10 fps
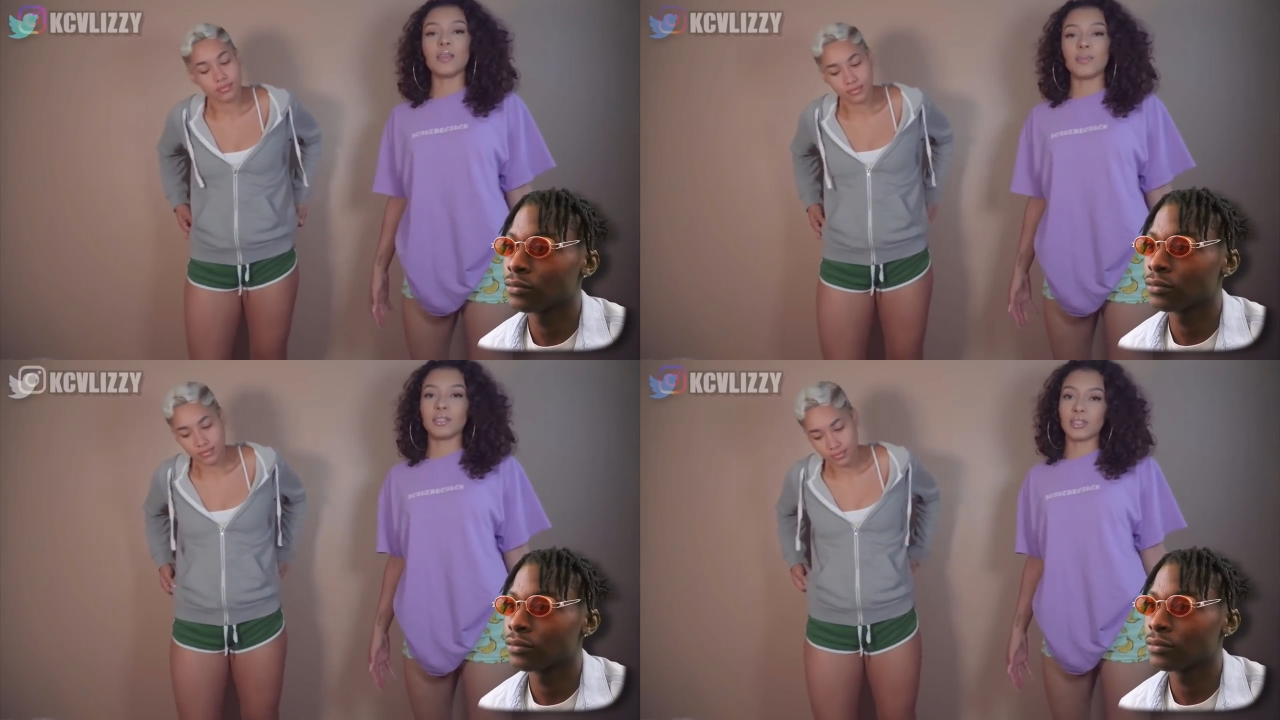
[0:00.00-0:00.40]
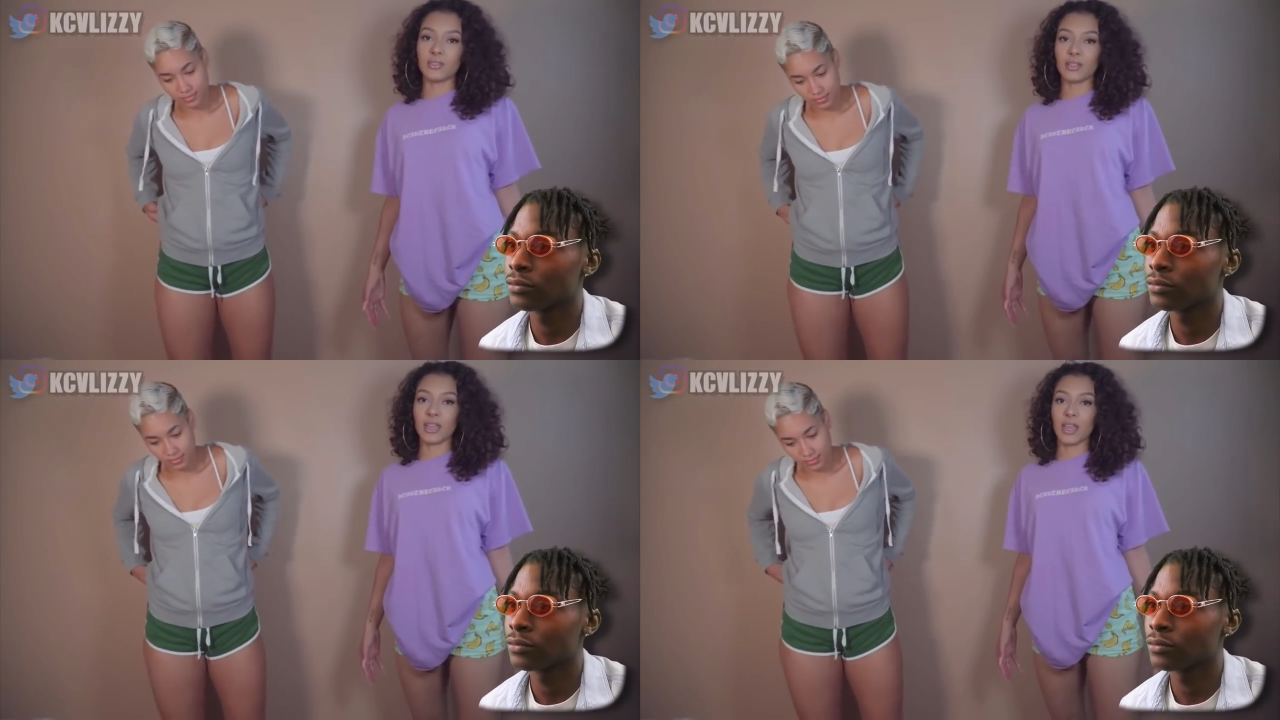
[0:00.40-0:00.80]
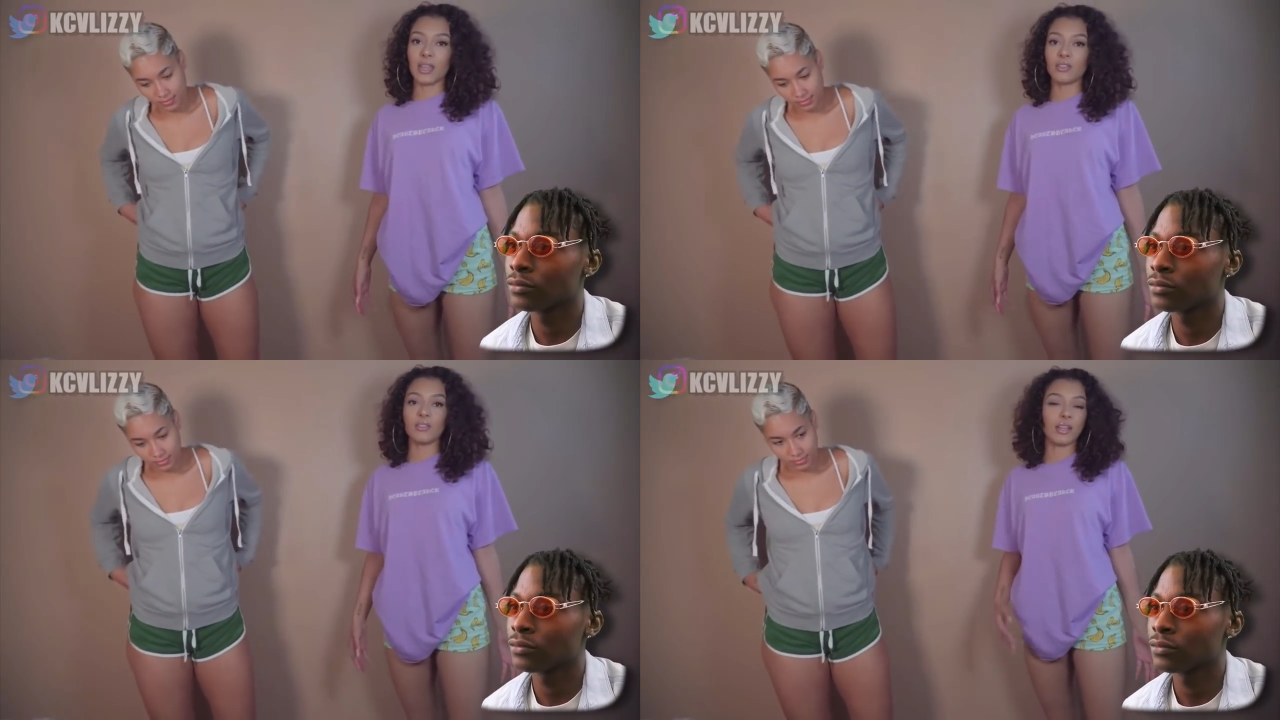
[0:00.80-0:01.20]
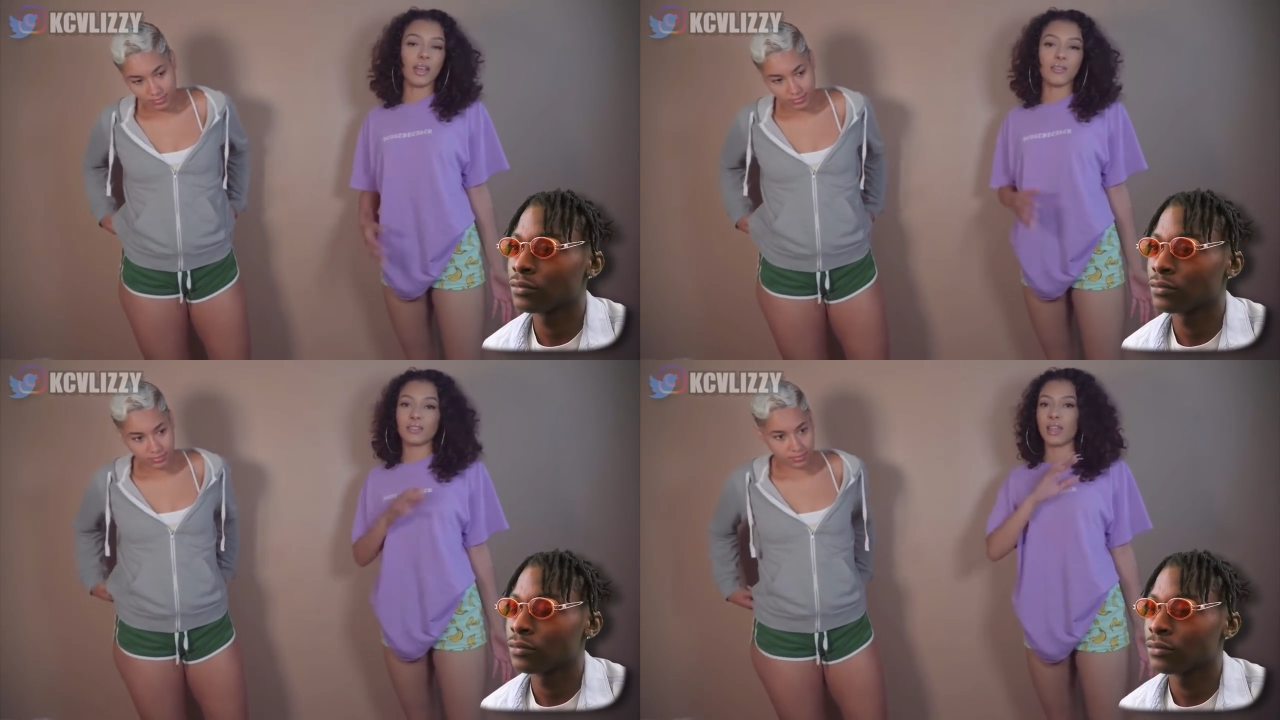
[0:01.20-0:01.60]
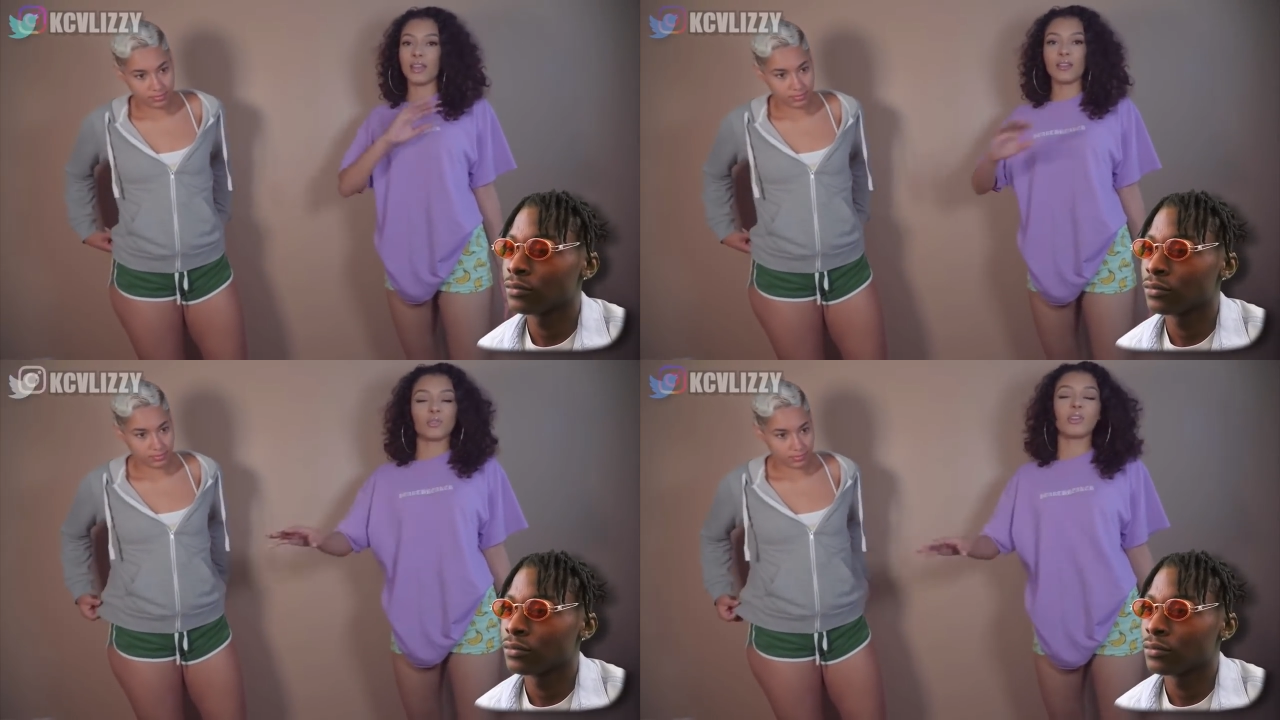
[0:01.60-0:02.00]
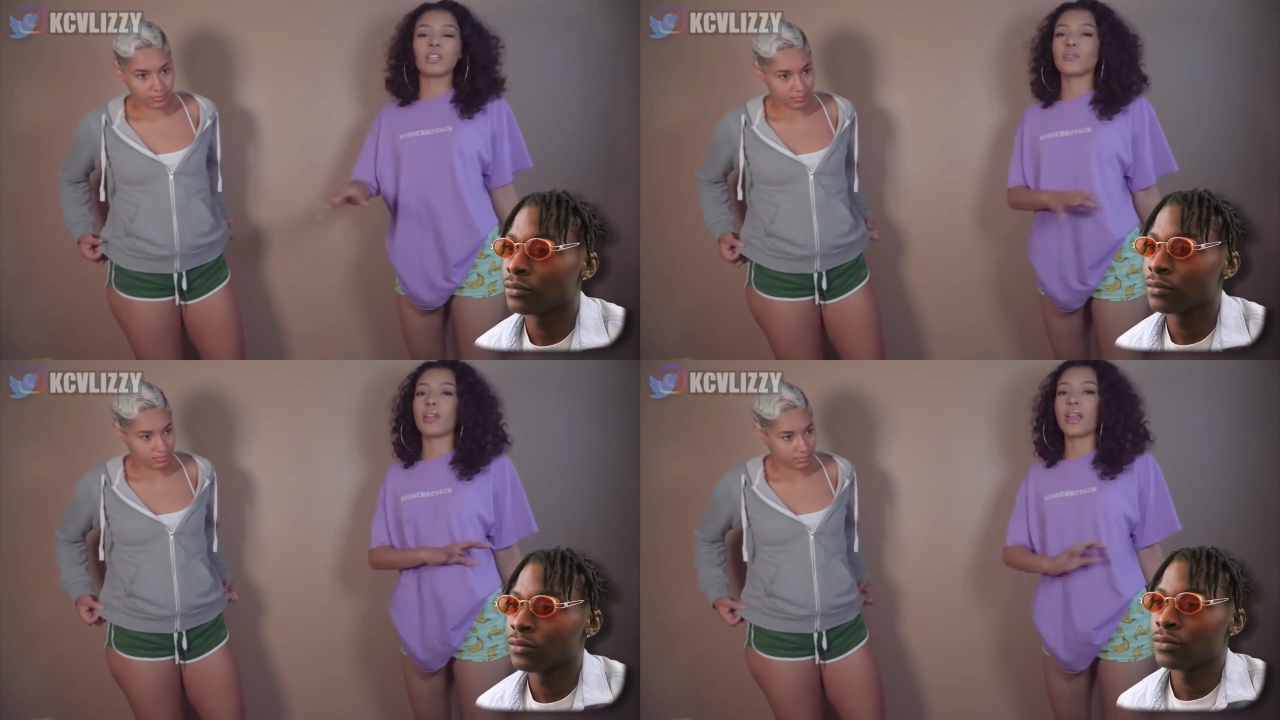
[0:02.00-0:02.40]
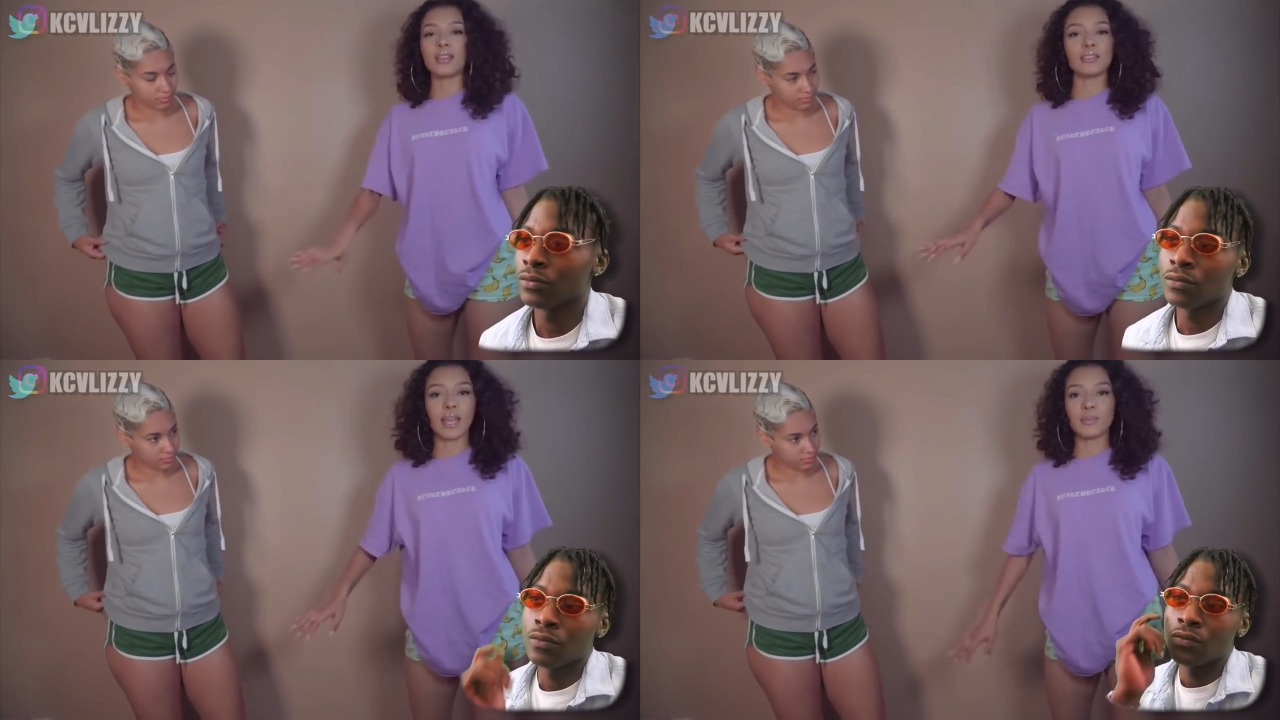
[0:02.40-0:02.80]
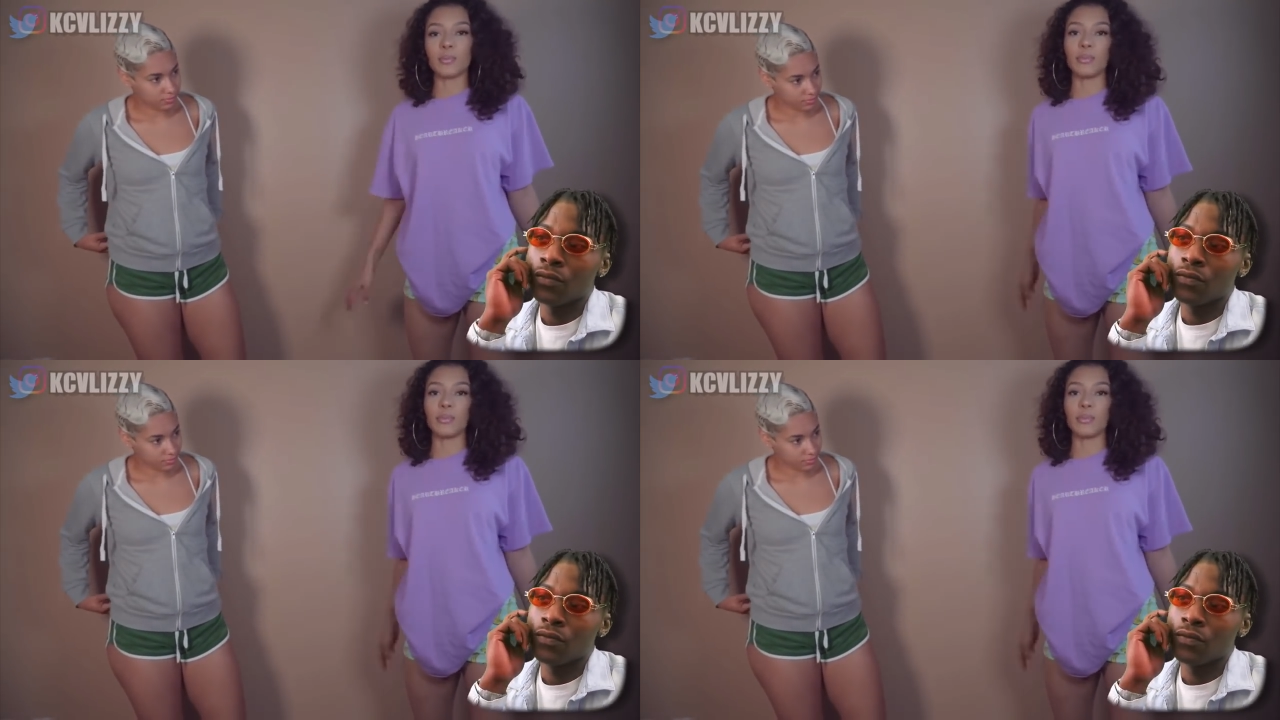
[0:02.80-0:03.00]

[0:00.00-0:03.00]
Speaker 1: limited, okay? You can have any twerk for any type of